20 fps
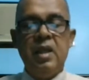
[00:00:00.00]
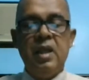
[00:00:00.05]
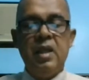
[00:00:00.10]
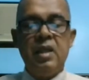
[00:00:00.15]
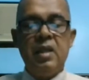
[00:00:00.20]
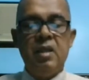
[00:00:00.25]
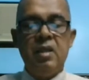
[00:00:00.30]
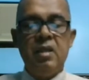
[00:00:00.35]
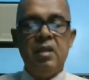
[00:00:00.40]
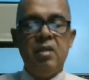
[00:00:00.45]
check
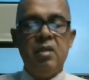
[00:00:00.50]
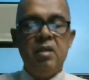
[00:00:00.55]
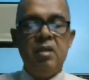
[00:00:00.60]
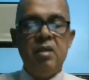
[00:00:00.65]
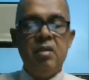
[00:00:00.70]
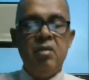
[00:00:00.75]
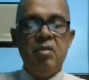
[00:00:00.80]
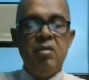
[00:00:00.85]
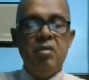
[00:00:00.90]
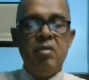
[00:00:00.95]

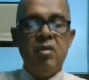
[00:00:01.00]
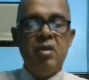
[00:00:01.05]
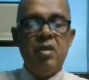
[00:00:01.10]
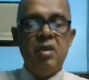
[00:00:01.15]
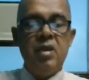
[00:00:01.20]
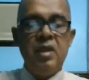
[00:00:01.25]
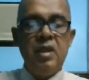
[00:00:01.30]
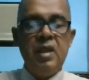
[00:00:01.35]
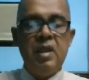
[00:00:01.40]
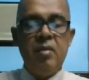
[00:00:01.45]
for
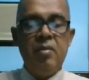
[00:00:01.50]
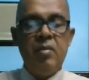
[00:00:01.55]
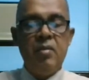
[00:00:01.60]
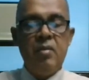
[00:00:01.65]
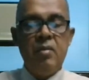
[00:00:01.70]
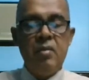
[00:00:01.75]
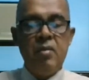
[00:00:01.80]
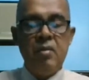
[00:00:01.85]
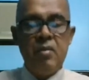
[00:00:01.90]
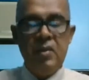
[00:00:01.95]
their
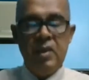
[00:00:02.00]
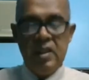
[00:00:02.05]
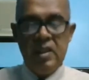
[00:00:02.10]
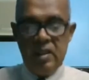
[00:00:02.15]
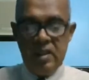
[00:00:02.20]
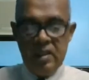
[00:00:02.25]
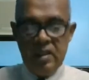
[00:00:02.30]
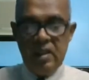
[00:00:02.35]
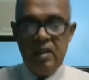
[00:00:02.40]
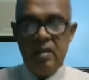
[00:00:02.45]

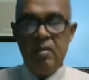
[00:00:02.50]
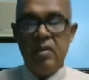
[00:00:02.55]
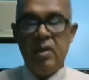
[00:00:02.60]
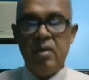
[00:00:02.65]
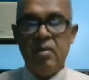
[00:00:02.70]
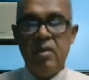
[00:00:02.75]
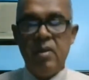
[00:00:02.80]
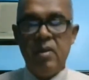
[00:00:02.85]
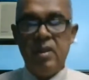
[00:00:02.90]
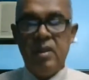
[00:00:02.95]
necessary
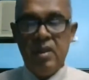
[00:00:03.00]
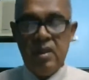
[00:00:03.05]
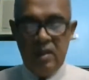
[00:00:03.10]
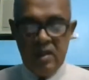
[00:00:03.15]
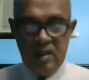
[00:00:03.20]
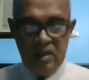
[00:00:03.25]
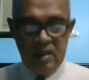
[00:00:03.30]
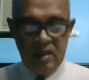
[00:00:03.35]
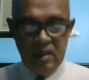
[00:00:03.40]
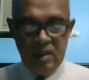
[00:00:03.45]

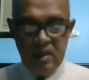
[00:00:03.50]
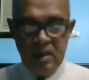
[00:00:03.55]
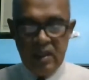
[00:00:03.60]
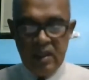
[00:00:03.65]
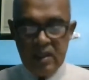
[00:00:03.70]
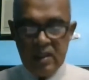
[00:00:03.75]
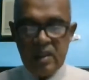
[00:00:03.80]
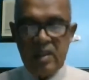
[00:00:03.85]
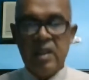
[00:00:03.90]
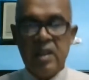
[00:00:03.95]
purposes.
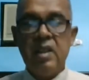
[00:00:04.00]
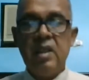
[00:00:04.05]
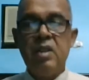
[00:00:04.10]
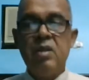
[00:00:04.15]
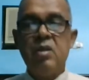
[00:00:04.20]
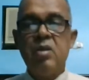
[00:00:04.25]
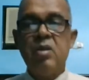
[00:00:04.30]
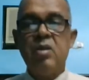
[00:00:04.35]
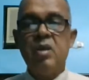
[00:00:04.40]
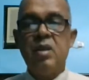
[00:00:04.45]
The external
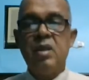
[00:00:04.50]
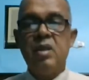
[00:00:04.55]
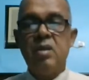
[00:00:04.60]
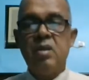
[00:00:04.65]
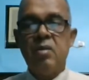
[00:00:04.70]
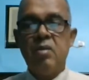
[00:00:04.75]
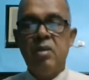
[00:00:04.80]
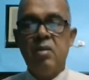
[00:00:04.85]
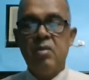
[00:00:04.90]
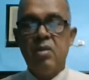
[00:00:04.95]
sources
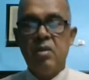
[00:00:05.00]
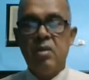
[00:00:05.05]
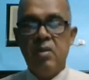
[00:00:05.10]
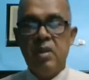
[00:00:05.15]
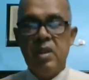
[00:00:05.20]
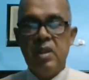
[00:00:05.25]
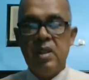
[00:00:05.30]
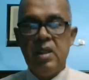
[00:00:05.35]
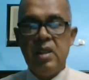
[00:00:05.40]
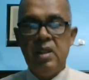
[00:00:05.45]
of
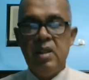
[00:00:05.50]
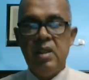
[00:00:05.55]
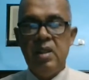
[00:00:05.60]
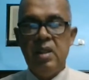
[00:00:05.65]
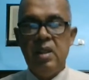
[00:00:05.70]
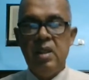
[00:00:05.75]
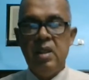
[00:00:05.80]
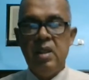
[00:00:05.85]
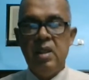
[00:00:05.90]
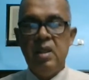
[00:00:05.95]
information,
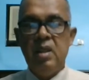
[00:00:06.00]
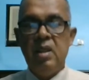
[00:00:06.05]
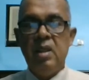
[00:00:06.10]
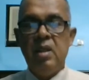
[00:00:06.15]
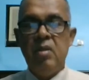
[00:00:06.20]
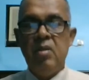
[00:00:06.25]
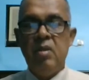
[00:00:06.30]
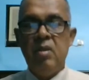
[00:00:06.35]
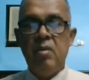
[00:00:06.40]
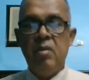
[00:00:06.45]

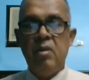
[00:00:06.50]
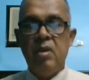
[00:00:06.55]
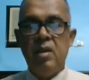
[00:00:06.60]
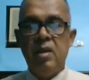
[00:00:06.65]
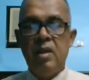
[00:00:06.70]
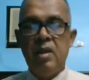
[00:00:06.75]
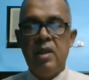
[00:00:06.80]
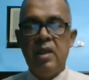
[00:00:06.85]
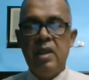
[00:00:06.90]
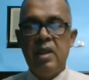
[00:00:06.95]
they're
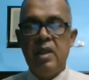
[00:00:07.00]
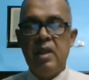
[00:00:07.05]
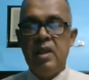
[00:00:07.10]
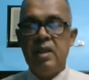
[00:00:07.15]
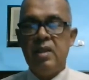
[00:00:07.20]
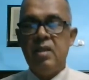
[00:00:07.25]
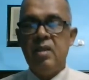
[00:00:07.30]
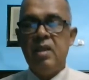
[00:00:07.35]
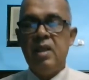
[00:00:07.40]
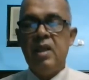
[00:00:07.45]

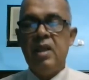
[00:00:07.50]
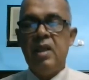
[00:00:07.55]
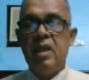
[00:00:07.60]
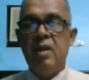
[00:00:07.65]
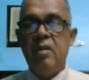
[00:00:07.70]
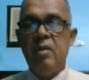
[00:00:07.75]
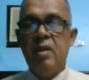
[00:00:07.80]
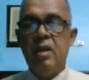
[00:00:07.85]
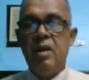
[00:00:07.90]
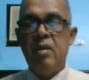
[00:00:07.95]
nationally
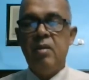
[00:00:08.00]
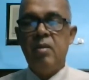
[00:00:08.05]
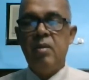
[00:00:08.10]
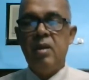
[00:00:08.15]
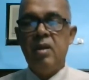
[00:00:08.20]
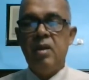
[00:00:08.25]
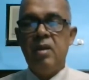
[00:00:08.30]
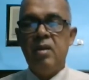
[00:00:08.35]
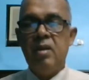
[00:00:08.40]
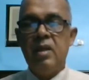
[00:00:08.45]

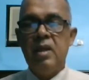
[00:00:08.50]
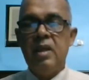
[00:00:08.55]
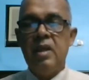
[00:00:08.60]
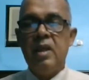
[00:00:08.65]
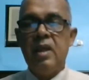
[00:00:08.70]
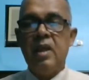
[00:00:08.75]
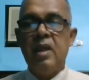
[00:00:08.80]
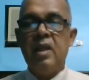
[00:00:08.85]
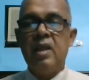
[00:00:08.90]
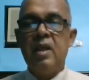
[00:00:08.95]
available
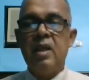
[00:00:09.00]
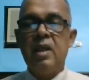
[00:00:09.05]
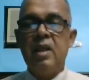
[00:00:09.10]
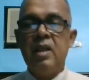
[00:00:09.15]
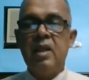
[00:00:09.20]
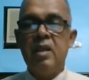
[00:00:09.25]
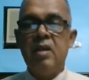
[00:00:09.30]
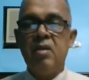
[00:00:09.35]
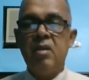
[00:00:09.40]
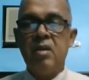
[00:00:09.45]
in
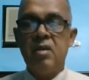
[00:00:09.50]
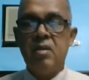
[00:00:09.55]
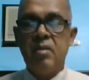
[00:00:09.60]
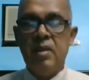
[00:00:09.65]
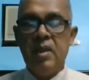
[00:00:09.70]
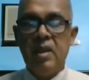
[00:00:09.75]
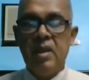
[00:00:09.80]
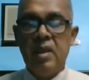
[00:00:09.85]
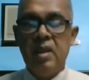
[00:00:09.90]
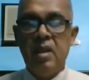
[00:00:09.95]
another
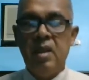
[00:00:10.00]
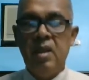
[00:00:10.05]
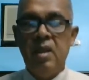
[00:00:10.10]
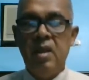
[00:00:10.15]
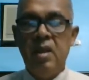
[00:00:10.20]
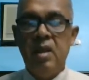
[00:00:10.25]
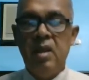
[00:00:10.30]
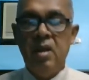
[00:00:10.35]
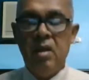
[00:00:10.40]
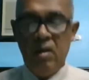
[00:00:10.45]
hospital
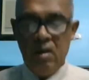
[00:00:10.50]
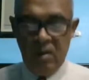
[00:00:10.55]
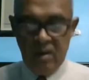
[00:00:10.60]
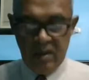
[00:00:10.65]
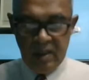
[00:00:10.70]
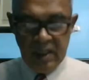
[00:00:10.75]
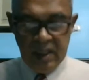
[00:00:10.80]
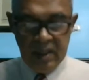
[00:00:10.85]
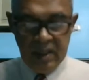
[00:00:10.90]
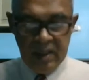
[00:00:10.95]

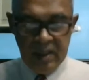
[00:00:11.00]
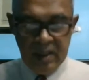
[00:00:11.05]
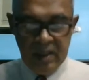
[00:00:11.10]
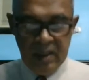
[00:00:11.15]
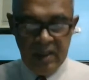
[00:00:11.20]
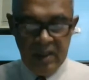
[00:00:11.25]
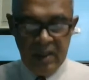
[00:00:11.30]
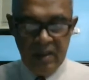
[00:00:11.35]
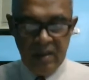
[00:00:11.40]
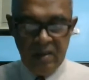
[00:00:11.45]
or other
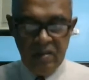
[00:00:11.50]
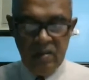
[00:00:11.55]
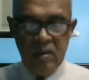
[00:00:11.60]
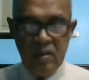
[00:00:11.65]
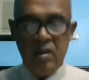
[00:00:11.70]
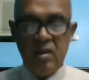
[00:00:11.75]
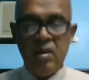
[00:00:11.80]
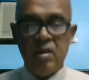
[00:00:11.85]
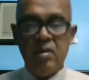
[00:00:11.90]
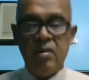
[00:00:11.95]
area of
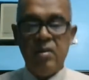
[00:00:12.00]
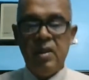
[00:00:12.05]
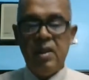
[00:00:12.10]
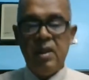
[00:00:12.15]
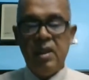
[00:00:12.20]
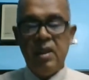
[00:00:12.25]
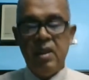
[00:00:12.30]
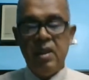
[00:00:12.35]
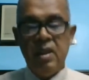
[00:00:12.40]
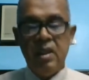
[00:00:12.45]
the
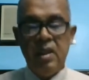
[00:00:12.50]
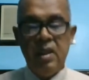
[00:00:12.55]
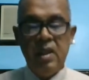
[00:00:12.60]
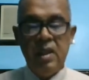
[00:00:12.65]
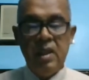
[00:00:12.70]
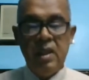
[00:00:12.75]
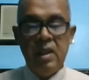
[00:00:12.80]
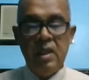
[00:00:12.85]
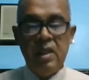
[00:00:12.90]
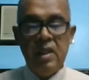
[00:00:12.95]
hospital.
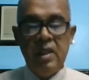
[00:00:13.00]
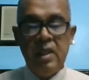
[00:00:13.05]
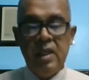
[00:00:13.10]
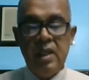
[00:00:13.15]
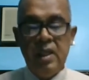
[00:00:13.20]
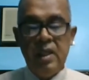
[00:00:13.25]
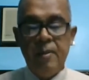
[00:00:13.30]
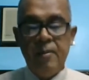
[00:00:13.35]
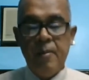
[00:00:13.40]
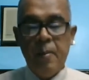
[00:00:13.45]

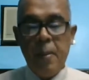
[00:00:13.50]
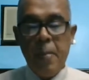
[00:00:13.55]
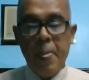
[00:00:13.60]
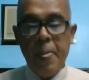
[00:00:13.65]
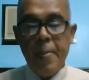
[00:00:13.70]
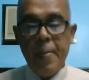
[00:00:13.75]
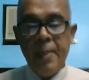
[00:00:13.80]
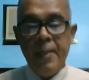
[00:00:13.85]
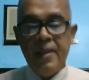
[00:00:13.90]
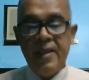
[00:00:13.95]
Then
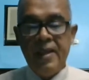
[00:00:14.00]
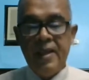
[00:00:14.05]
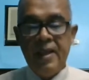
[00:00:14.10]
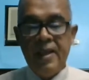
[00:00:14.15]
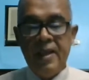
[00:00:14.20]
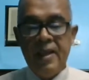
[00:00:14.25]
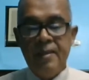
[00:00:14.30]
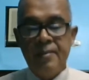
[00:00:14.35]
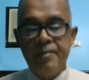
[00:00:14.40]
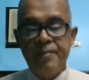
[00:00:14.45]

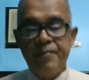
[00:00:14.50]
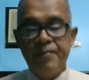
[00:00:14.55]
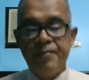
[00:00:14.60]
the